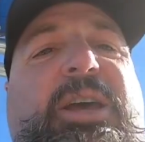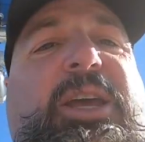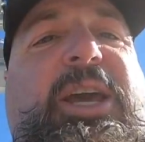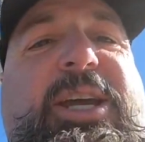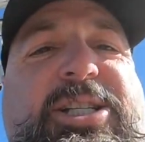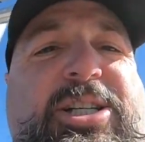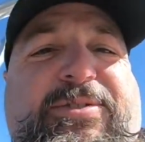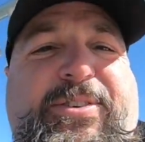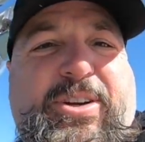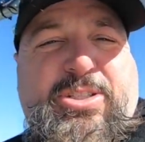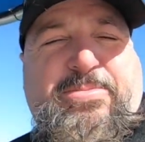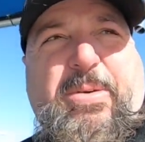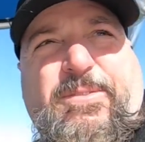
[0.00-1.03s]
Okay, just
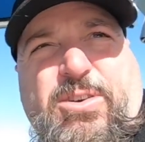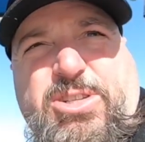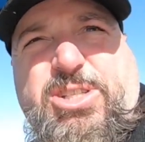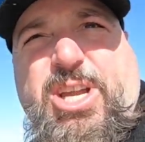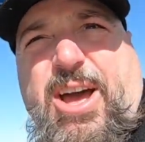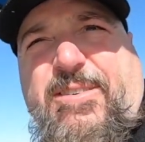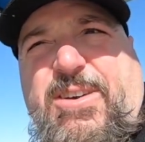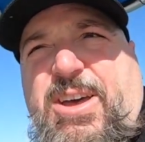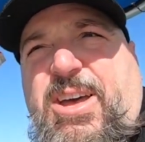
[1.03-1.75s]
finished my first dive.